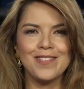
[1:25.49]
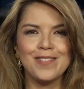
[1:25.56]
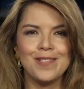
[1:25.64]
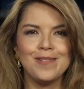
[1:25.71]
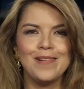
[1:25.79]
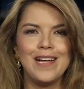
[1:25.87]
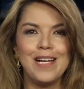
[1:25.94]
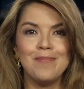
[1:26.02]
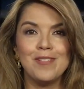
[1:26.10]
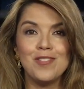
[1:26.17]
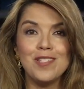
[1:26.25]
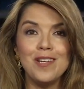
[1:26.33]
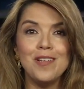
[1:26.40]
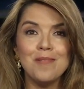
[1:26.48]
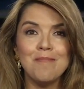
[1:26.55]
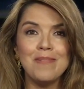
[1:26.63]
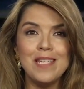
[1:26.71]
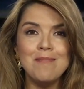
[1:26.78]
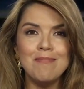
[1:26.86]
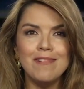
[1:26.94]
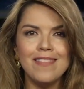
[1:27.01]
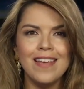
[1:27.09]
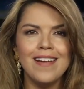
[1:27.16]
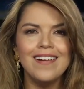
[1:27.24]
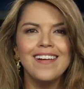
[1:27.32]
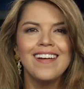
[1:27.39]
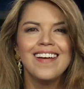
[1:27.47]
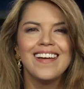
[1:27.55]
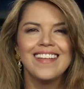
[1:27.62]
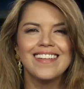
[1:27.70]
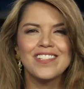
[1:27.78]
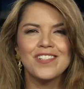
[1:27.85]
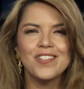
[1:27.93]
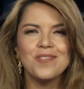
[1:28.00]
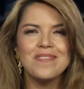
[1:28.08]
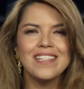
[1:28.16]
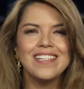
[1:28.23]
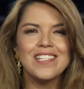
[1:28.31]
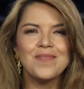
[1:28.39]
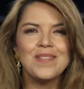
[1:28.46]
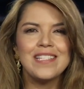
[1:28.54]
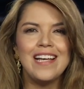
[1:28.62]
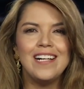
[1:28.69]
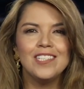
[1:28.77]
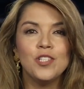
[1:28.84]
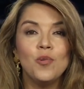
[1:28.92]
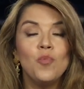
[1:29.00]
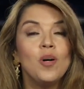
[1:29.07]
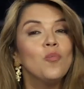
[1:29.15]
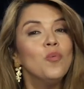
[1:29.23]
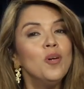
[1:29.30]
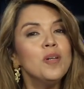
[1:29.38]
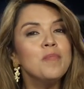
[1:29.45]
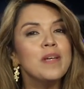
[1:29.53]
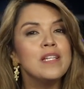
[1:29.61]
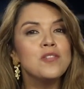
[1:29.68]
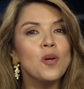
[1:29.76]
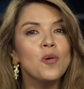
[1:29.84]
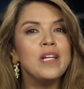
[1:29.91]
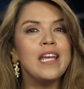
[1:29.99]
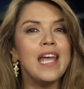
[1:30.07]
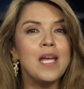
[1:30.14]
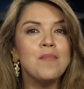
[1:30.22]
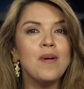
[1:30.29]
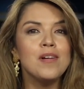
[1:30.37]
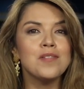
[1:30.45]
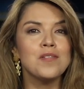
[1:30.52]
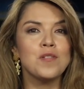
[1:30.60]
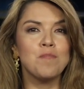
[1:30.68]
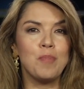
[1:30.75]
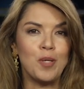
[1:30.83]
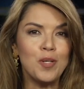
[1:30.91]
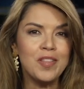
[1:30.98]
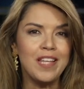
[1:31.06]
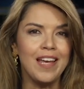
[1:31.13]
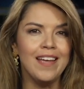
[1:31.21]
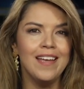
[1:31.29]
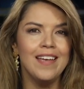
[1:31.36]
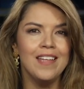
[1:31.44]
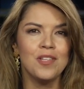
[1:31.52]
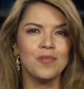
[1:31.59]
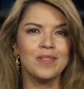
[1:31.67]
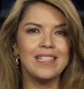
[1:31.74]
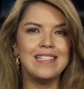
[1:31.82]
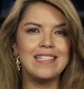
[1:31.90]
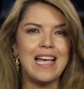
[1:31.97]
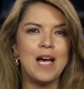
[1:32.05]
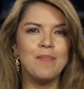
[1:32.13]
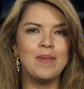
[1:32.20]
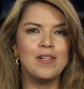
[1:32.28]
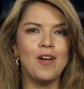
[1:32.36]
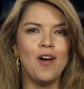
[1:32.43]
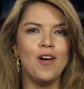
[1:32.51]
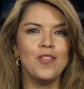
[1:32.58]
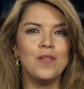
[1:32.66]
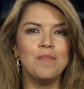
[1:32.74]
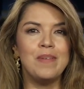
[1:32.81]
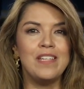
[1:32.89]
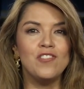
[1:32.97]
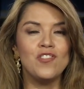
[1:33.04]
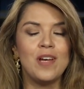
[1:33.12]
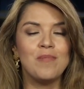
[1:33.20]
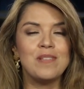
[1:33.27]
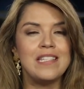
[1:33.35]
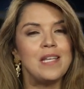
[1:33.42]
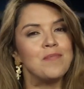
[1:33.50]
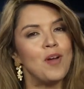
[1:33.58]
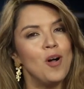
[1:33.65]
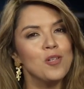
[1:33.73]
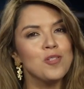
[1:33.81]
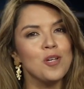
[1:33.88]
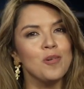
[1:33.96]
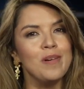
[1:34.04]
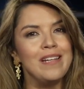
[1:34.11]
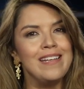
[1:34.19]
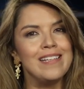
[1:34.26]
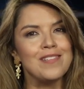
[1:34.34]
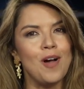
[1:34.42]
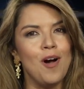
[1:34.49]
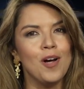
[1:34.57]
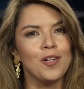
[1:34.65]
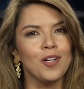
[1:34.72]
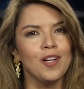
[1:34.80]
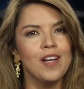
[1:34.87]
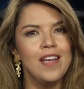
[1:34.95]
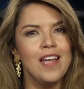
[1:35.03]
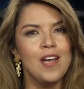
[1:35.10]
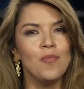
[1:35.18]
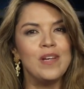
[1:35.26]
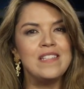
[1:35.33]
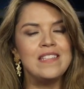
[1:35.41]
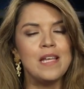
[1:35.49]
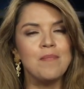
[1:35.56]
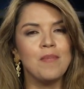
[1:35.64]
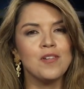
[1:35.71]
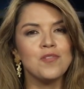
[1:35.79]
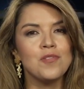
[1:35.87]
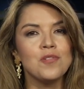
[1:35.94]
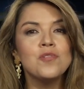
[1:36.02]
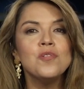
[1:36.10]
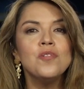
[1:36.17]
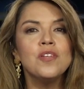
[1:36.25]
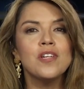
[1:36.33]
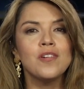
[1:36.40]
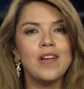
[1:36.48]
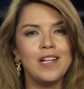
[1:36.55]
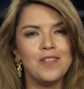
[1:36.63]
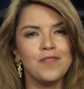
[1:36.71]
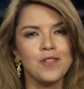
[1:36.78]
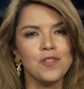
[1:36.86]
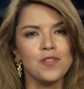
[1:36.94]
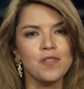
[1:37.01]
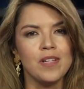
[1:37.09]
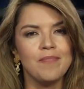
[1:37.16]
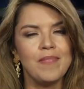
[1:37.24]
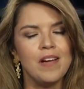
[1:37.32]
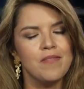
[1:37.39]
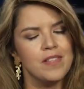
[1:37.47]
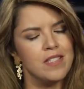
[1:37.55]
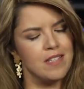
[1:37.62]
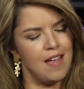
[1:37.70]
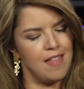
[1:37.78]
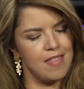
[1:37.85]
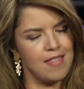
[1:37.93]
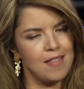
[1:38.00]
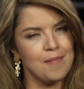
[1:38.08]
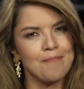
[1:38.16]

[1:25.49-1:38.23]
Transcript: so happy. You see all the people there. The turtle release was held on what would have been Tony Amos's birthday. The release happened on the beach that was named also in his honor. And Wednesday marks the two year anniversary of his death.